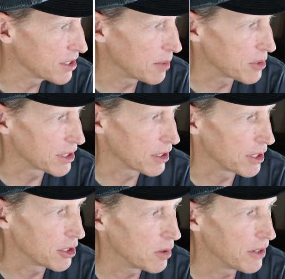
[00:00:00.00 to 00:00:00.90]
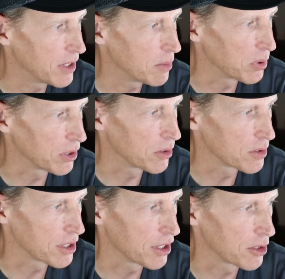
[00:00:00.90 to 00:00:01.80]
the subject area? UAV,
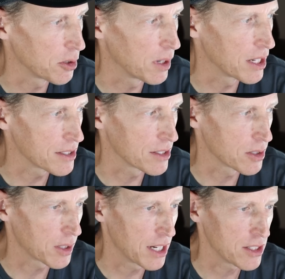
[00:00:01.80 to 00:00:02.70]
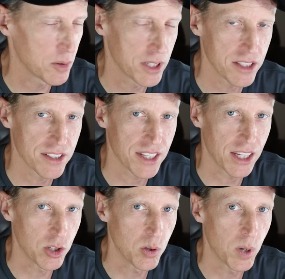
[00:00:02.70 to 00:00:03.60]
balloons, and other UASs, okay? So he doesn't
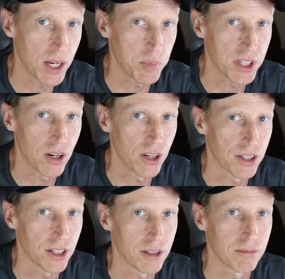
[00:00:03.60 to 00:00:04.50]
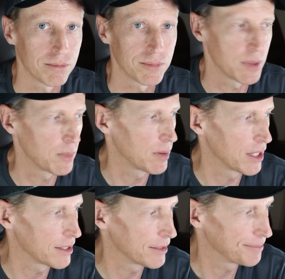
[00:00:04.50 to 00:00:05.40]
say UAP on there. And maybe
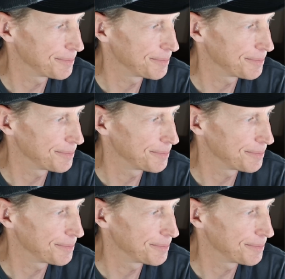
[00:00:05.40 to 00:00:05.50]
that